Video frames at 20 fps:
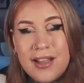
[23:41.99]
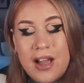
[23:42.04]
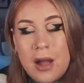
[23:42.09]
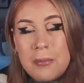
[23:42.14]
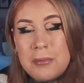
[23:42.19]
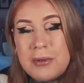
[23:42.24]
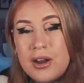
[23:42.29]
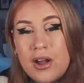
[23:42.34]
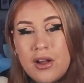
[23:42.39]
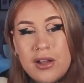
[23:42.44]
I
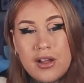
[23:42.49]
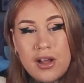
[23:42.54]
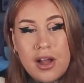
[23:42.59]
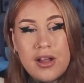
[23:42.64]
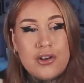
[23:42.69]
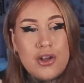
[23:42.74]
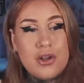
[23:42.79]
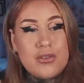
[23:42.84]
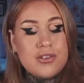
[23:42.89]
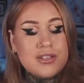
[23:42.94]
mean, I, I
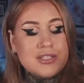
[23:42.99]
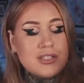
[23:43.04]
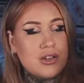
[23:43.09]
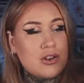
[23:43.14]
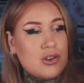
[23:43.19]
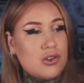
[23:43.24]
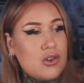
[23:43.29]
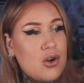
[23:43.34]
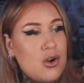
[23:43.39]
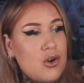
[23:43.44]
know there's a
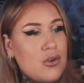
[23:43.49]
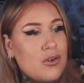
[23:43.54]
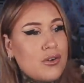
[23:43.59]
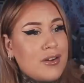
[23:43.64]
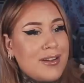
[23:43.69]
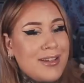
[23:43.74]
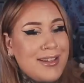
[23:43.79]
long